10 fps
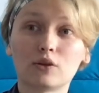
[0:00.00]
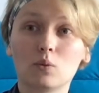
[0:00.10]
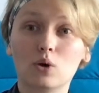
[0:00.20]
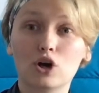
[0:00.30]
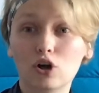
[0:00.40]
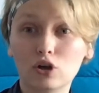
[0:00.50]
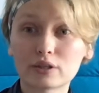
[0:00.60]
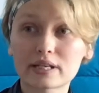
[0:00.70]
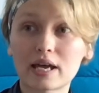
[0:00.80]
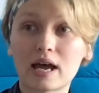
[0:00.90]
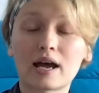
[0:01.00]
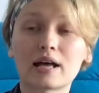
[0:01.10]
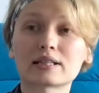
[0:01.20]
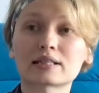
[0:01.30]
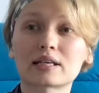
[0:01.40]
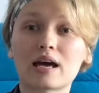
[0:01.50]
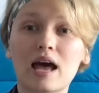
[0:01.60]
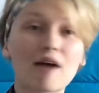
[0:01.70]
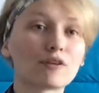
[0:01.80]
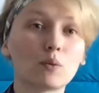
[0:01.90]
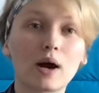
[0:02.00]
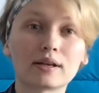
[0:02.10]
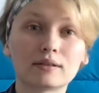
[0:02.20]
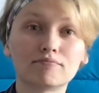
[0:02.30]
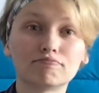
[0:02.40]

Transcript: world and everyone